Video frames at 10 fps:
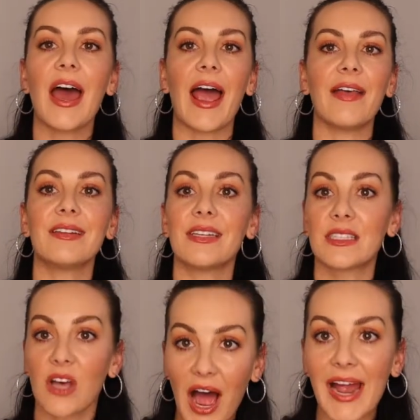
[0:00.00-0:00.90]
and the
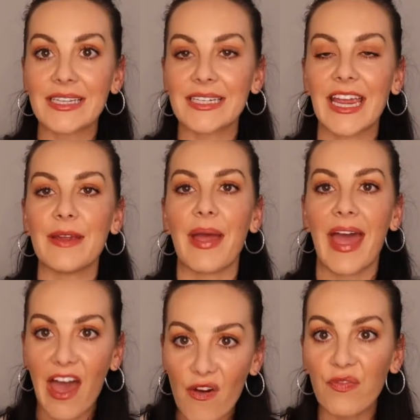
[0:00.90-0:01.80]
desire to keep
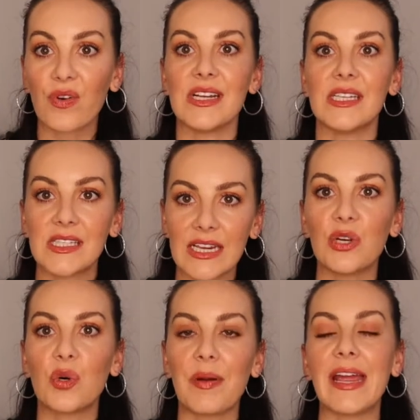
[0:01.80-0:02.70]
every
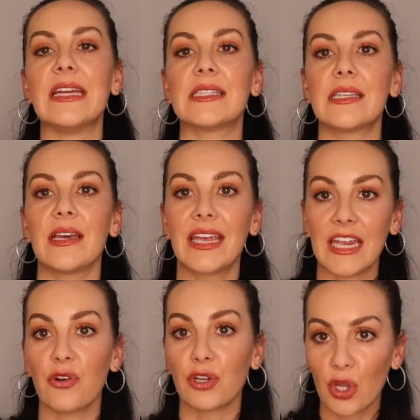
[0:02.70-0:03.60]
single piece
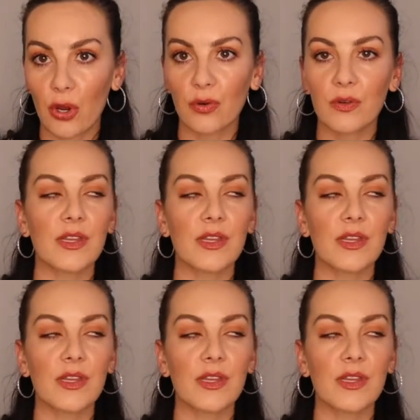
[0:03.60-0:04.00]
here and local.